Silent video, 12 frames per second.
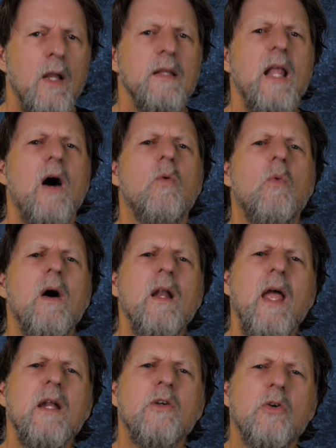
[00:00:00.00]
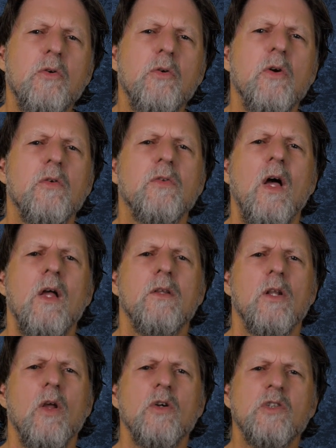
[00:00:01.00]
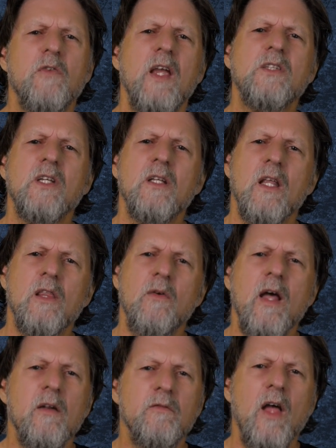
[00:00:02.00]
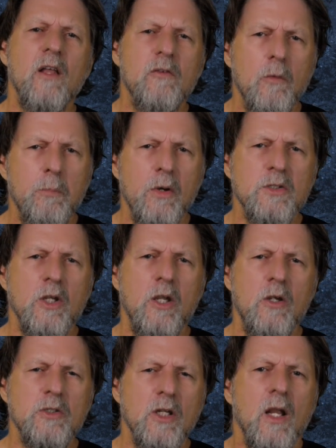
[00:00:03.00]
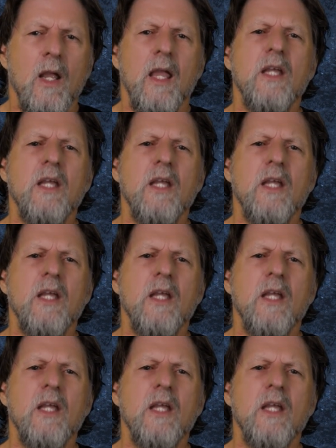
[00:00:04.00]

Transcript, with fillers: Now, what a truth to those facing the threat of death from persecution.